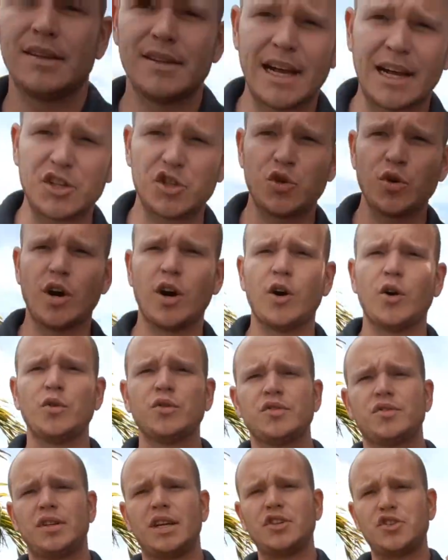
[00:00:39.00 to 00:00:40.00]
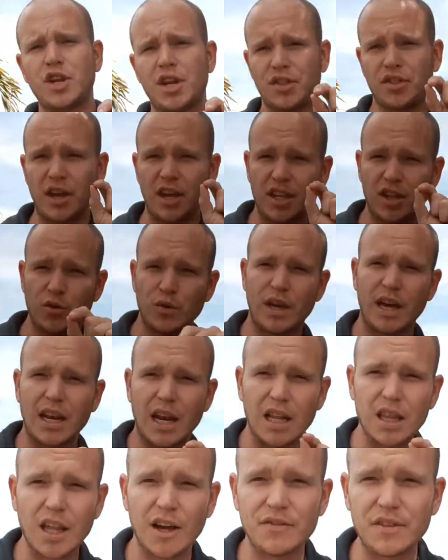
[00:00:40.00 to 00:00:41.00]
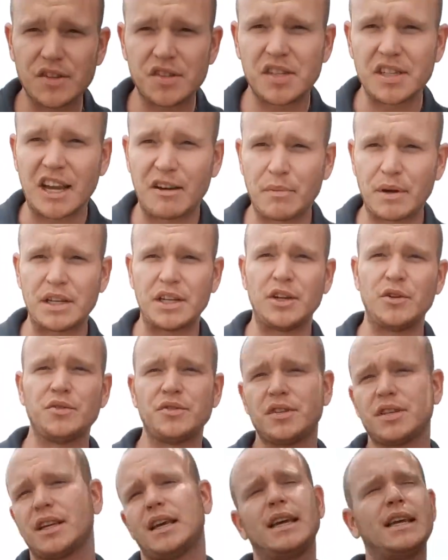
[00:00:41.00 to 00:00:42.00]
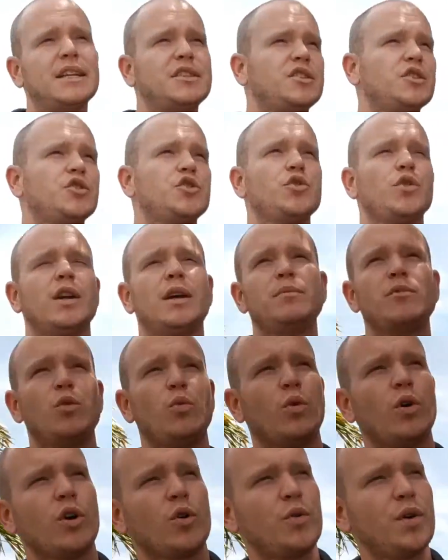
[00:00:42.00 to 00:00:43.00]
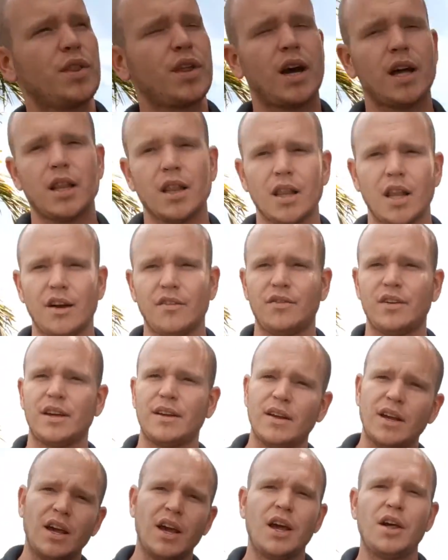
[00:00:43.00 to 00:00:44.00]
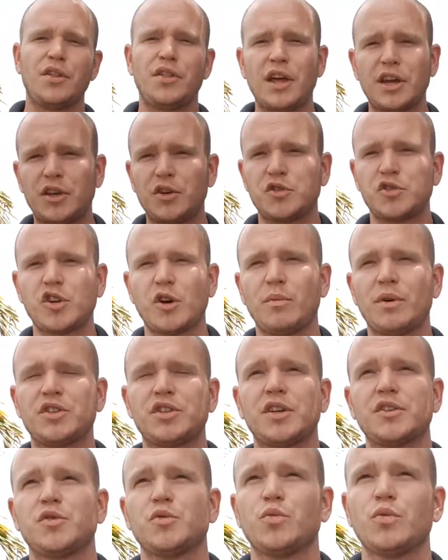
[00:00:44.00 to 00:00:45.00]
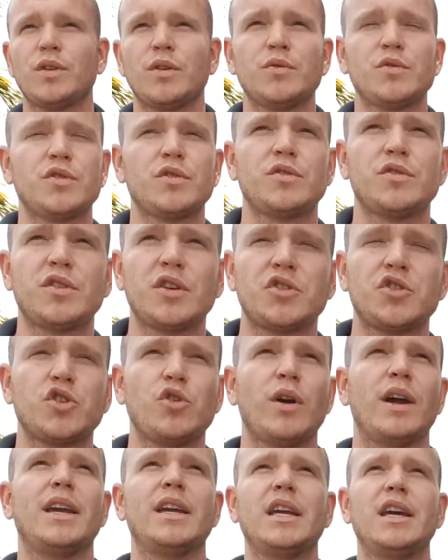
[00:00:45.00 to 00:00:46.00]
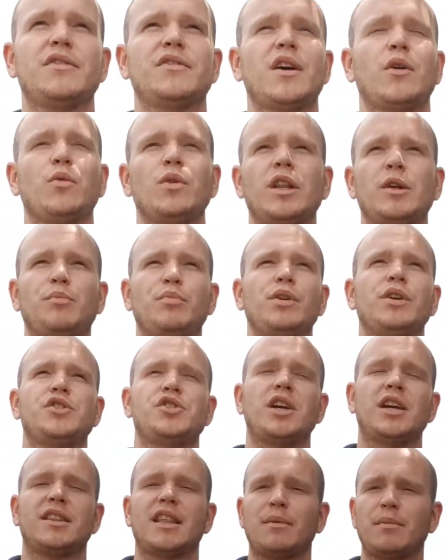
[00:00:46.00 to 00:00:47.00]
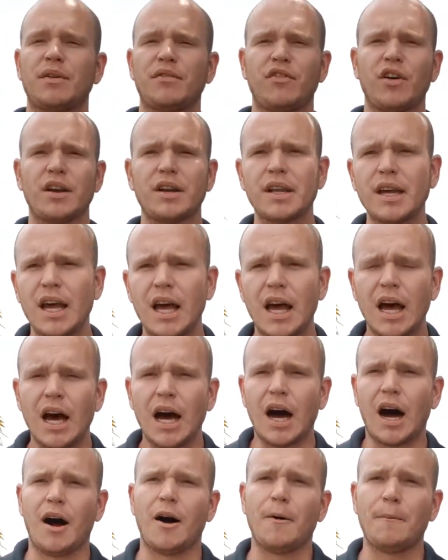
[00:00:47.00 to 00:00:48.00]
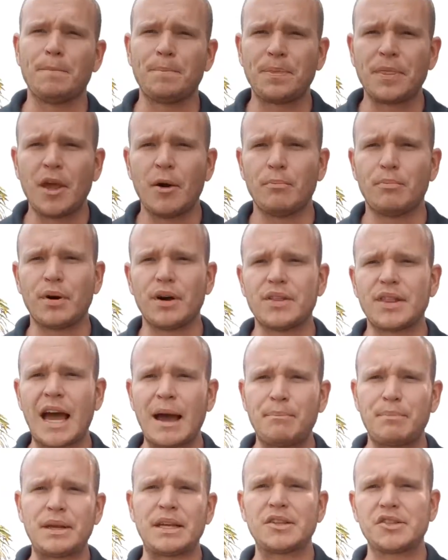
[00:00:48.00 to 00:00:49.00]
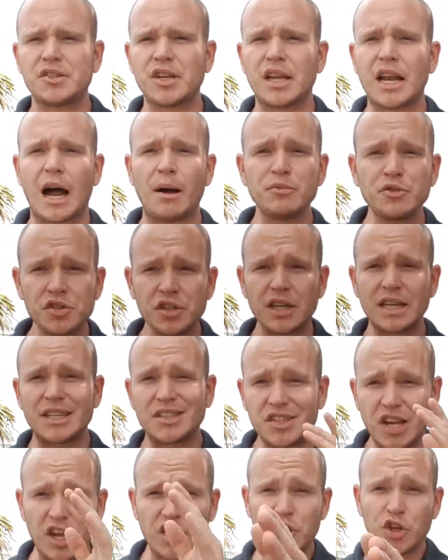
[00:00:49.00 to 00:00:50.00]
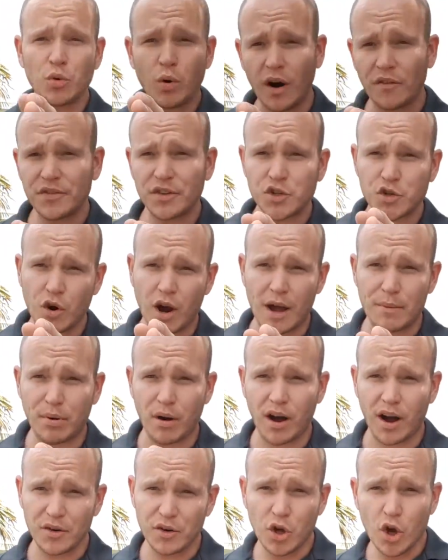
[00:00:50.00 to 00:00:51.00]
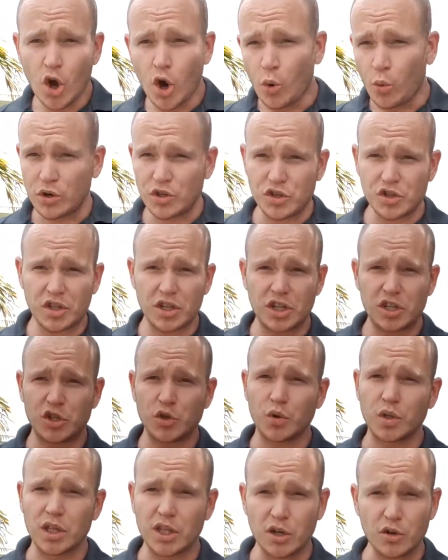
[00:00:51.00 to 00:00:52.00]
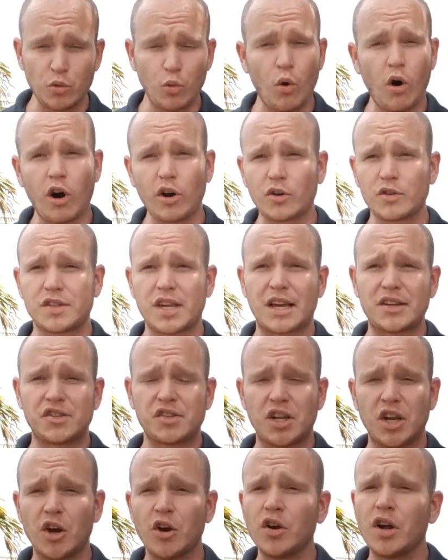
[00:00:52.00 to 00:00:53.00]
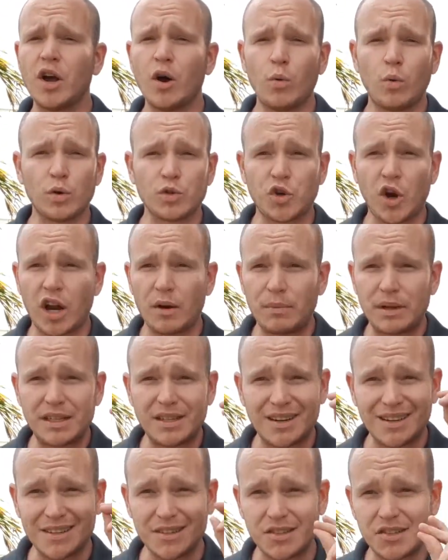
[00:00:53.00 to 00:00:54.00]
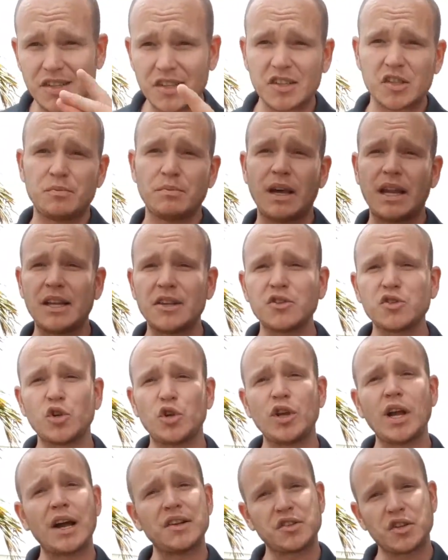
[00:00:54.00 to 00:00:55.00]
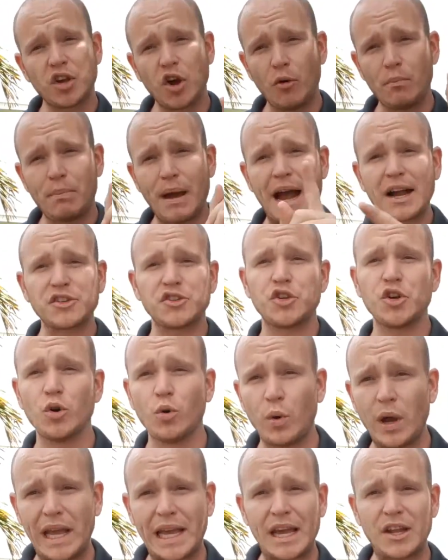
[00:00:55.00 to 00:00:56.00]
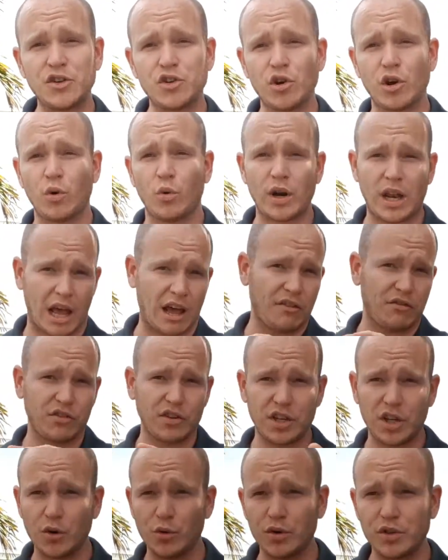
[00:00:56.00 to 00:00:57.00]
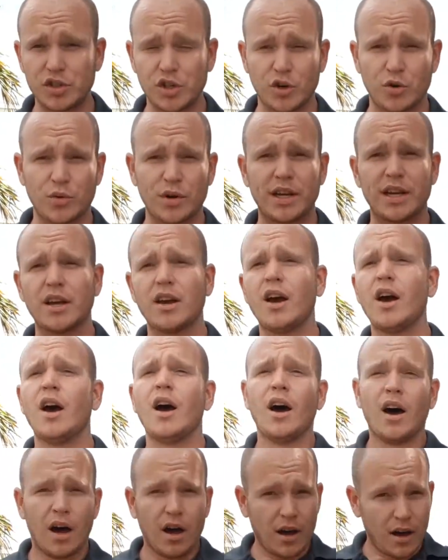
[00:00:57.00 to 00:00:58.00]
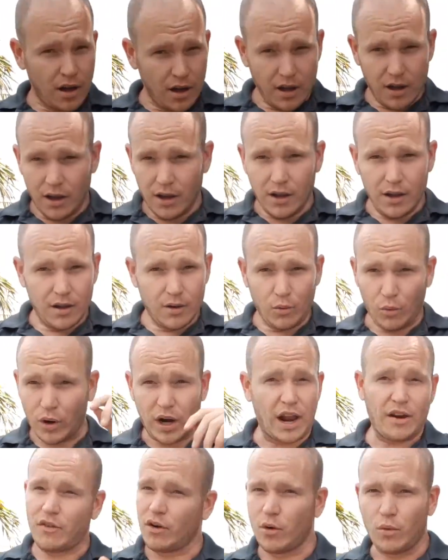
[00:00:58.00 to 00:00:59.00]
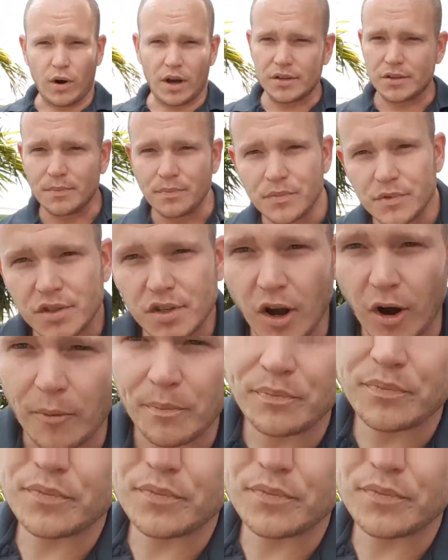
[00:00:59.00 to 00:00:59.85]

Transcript: attached to a hose. DJ, thank you again. I love this thing. I've been using it. It's a dream to work with. I love it. Thank you so much. It was such a great gift. I really appreciate that, my friend. But that being said, I'm just going to take you off the tripod. We're just going to do a little water test here. We'll try to be done in 6 minutes so you guys can go back to your weekend doing whatever you were doing, whatever it was. So